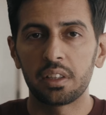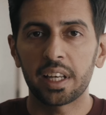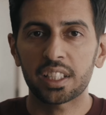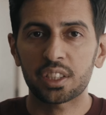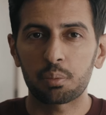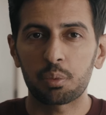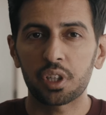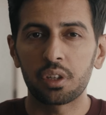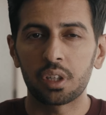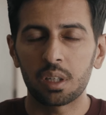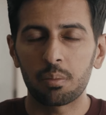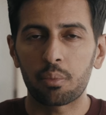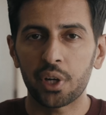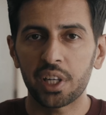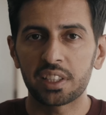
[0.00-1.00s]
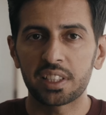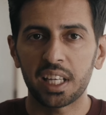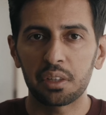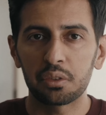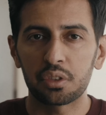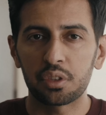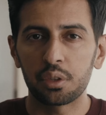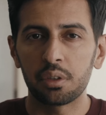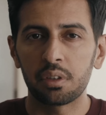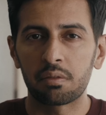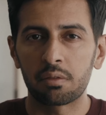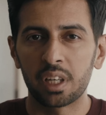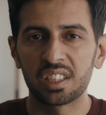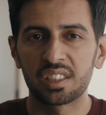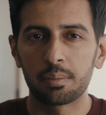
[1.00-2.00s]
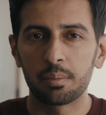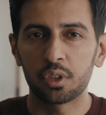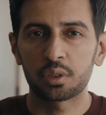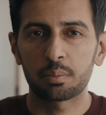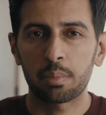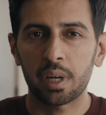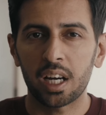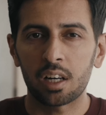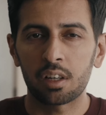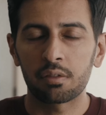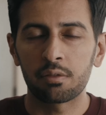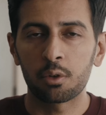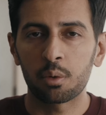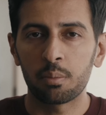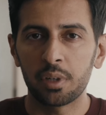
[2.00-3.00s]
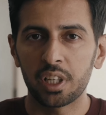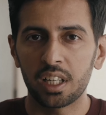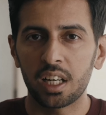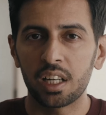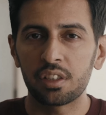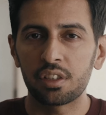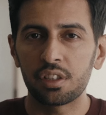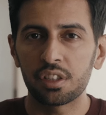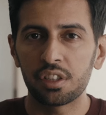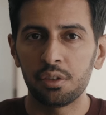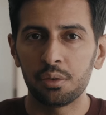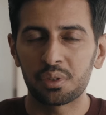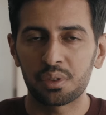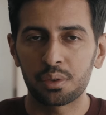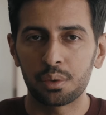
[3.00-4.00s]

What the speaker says: Next, we're going to break down two of RED's most powerful but underused